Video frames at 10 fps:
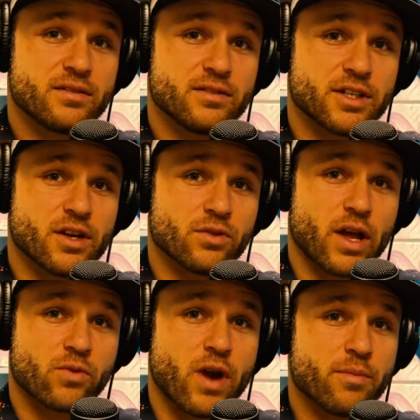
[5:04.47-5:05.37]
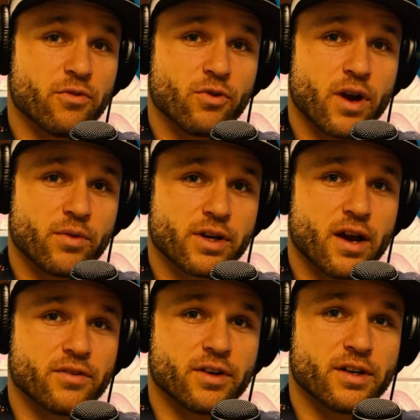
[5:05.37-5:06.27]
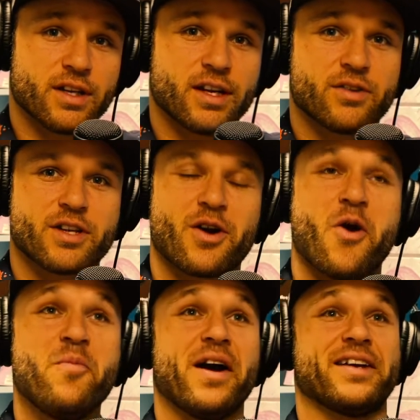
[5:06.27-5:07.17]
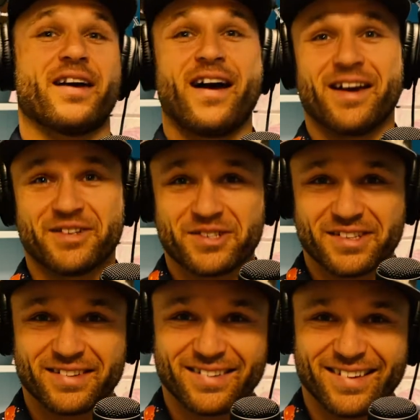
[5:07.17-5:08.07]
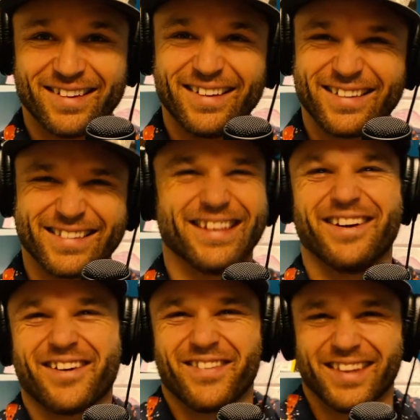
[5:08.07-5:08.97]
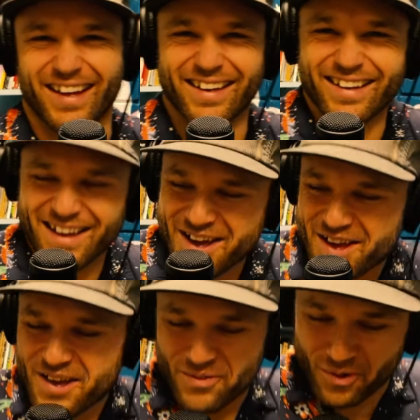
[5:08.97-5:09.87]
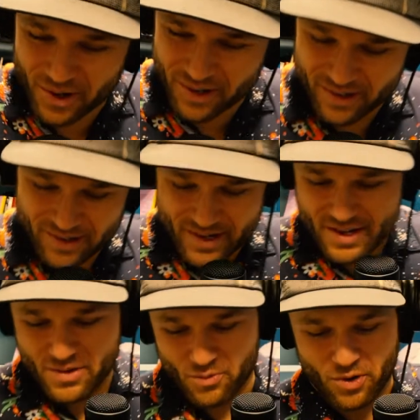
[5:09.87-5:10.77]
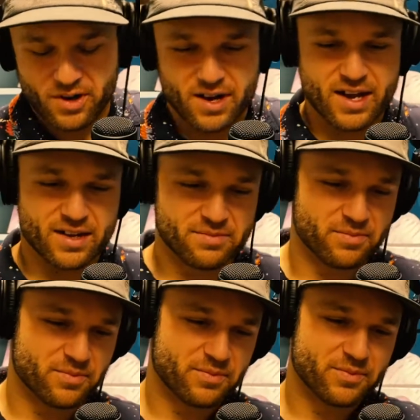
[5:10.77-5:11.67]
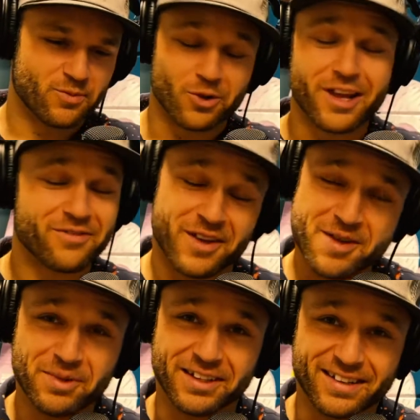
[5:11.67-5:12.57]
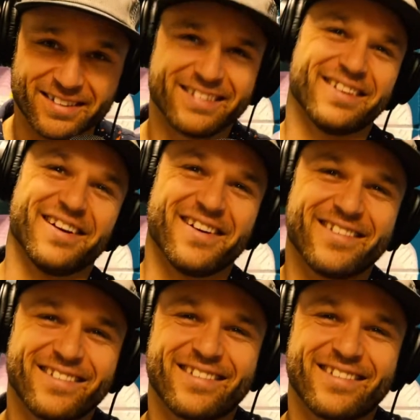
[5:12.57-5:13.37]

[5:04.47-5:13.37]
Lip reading: you know, like right before I recovered. And I was like, oh my gosh. You know what I mean? Like we're, we're like family, you know?